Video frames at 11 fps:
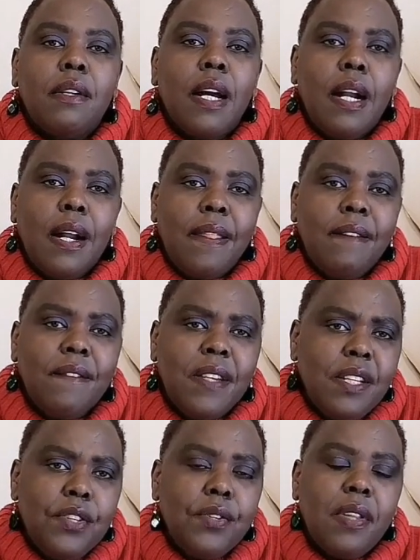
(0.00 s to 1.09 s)
another
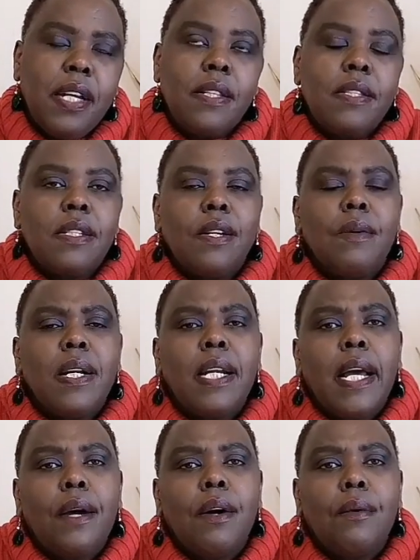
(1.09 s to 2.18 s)
video, that
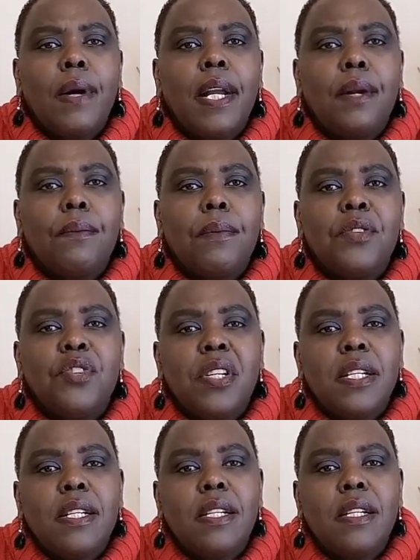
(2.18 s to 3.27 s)
when we
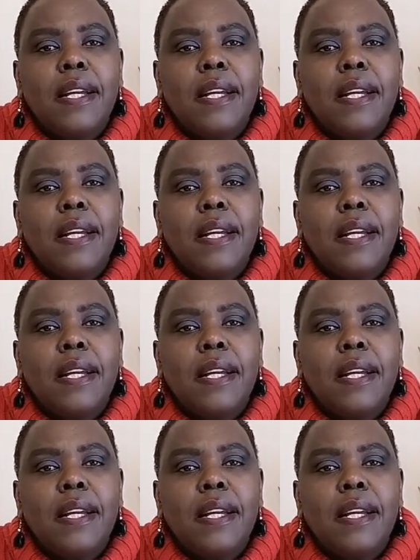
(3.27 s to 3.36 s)
joined